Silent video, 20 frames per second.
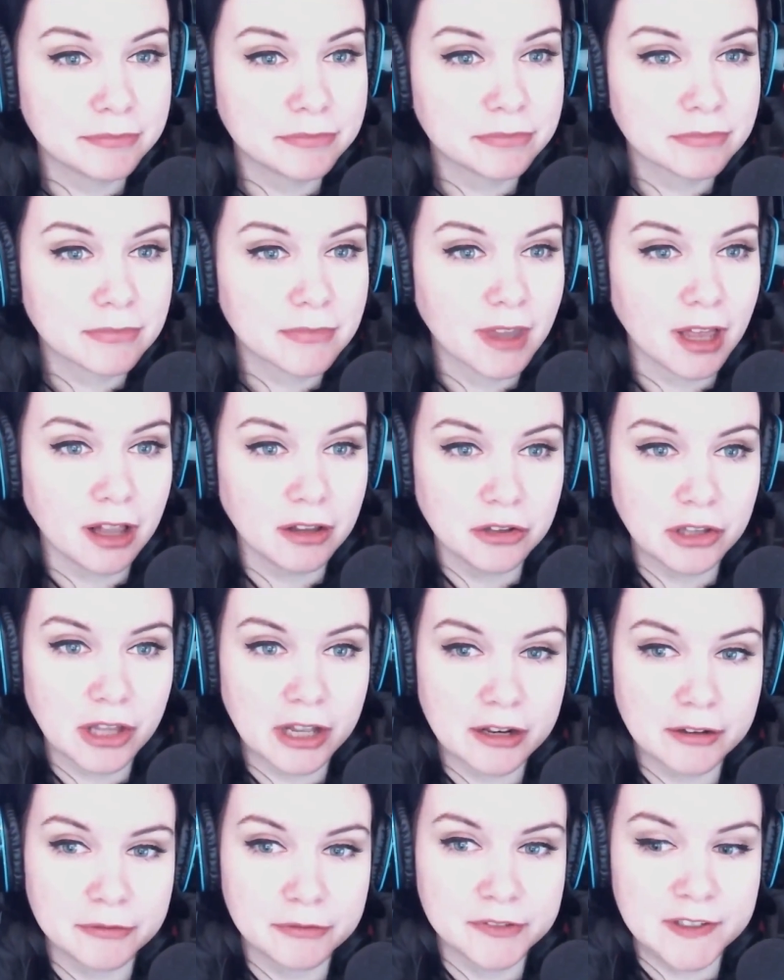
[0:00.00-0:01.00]
Uh-huh. A
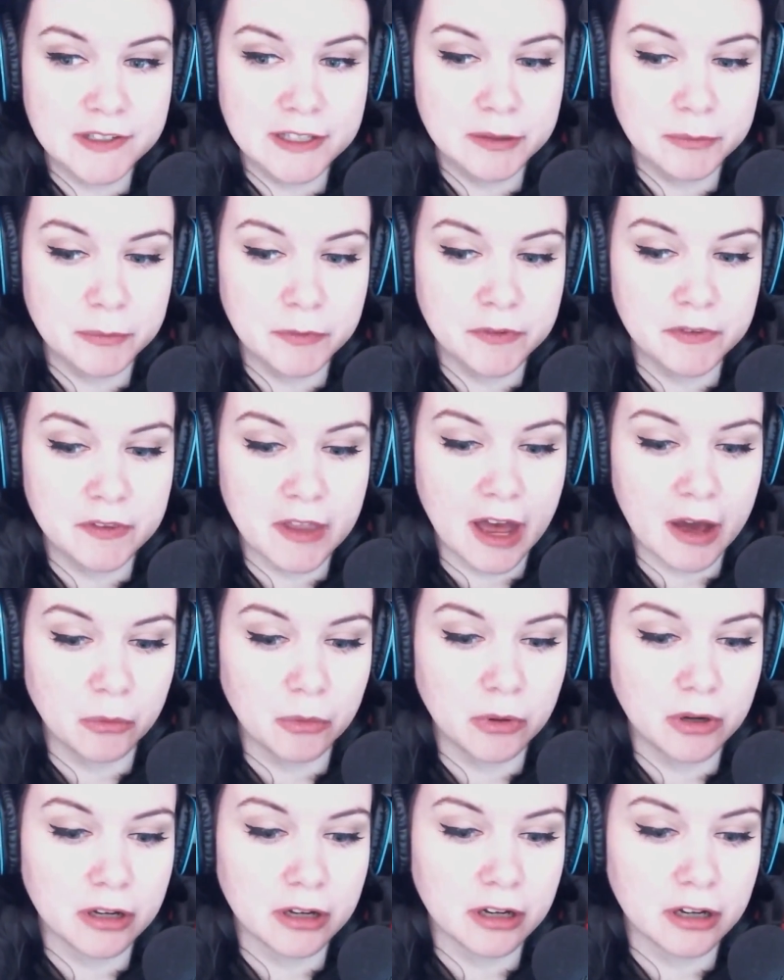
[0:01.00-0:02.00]
lot of teams that
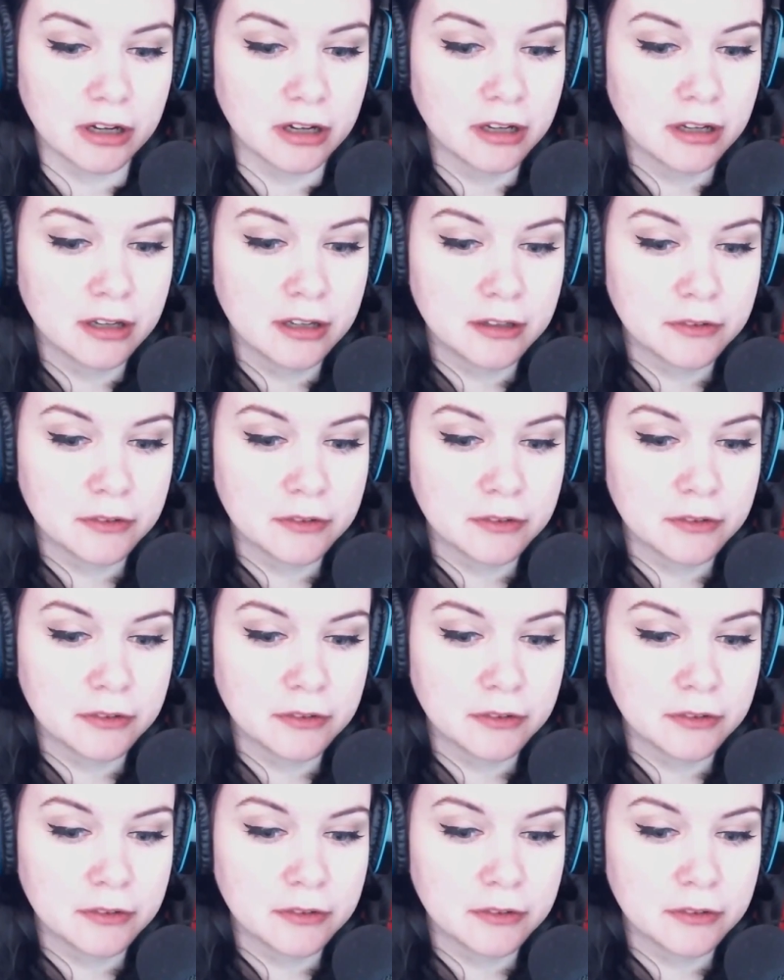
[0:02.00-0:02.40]
were